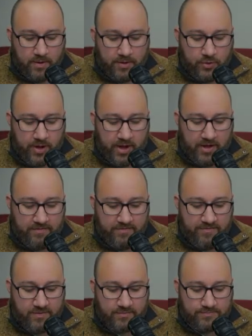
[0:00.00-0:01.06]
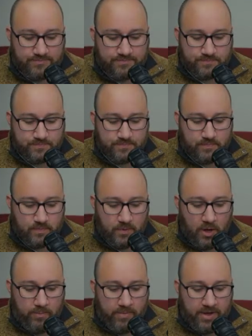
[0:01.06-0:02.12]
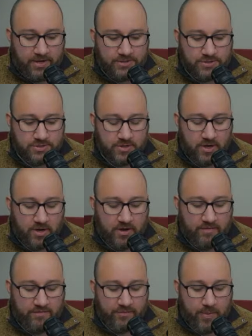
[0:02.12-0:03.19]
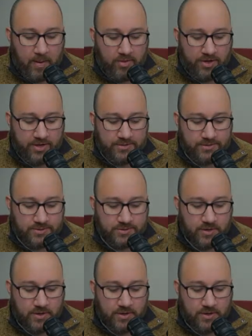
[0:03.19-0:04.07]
you have a mix of Republicans,